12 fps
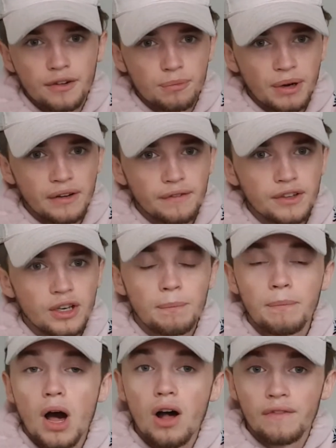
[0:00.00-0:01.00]
for Brentford, a
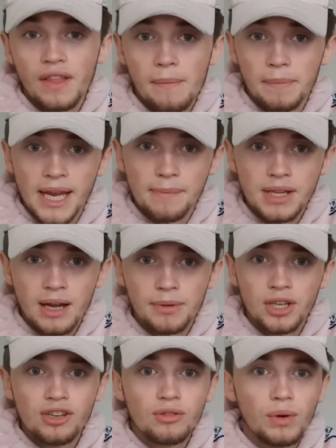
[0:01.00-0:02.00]
part of that
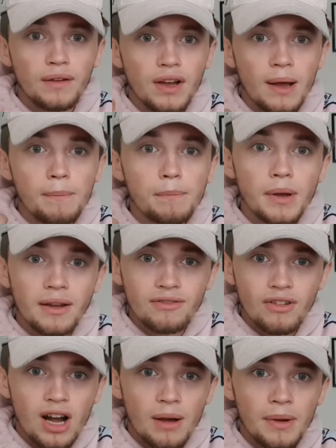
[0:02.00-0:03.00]
BMW with
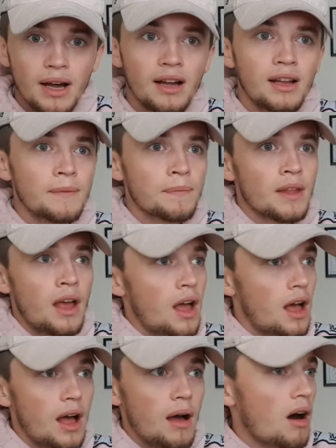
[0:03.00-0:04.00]
Benrahma.
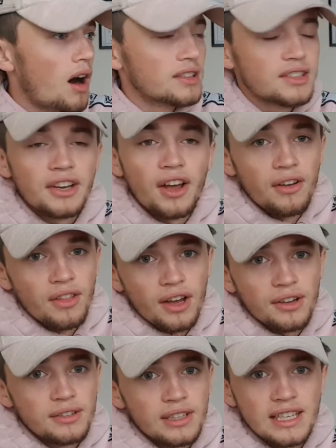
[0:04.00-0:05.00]
I don't know
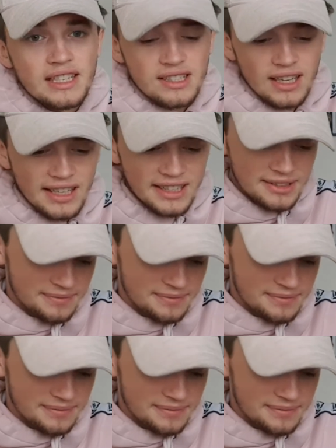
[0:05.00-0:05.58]
though. It's like,